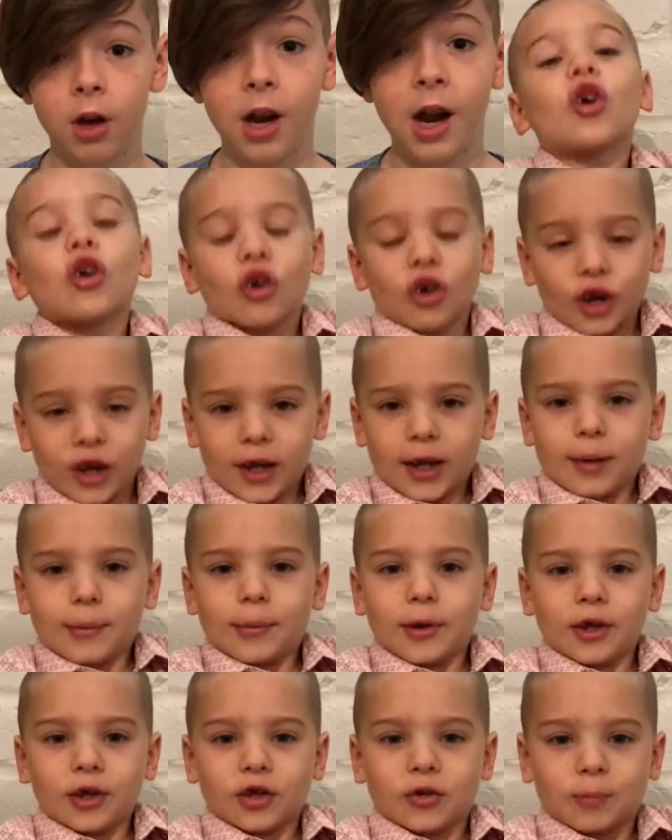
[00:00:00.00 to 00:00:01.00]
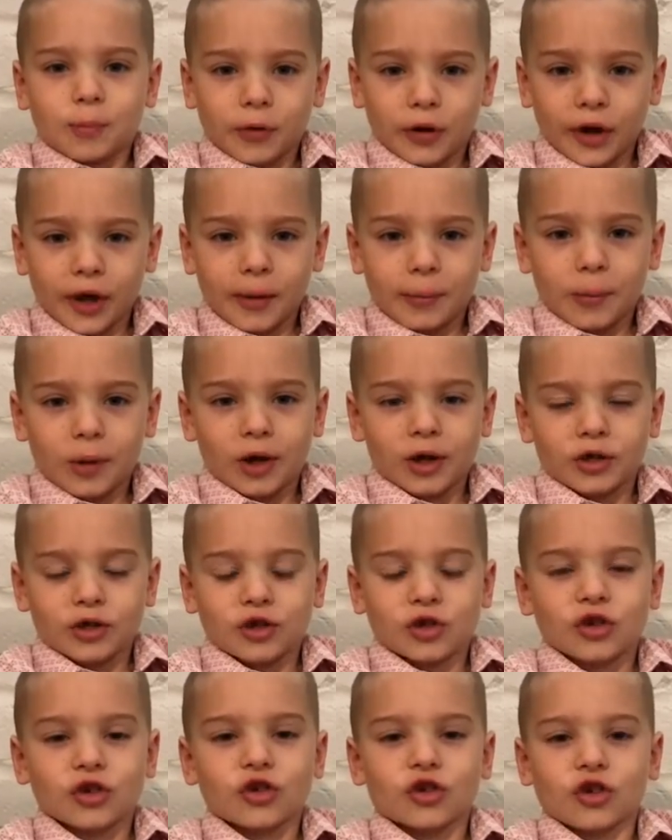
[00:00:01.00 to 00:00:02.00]
Cream is pretty
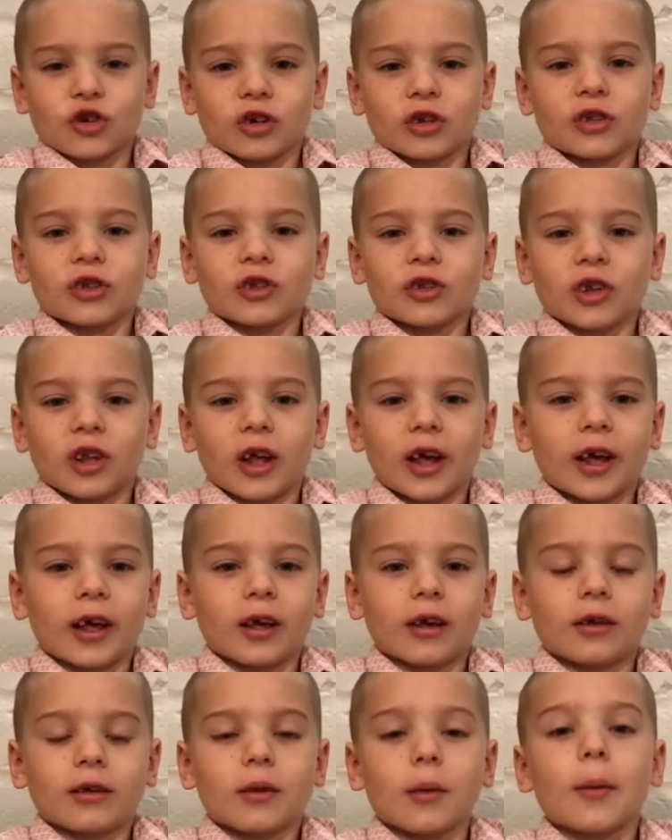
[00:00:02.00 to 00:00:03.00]
much just like